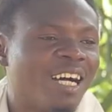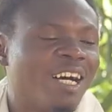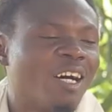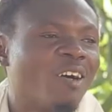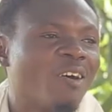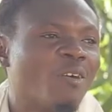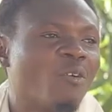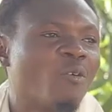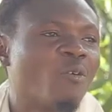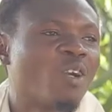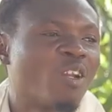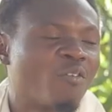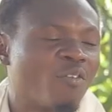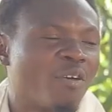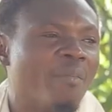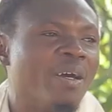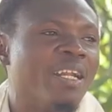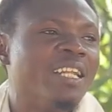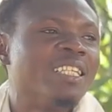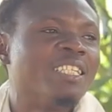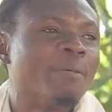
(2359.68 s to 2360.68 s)
a wo de
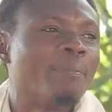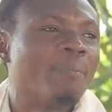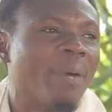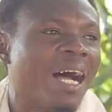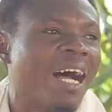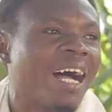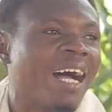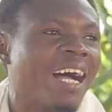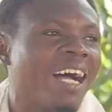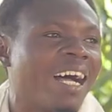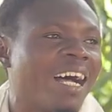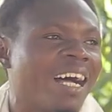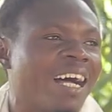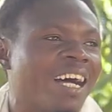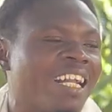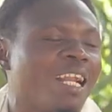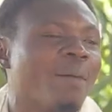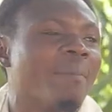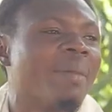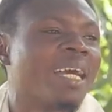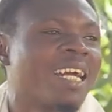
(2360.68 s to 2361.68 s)
fama neje pa
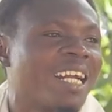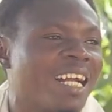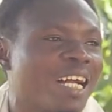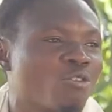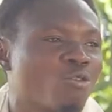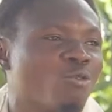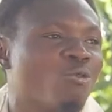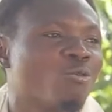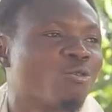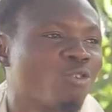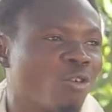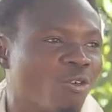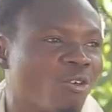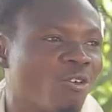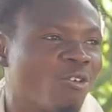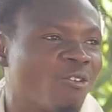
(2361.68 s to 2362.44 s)
na me kra so ho tono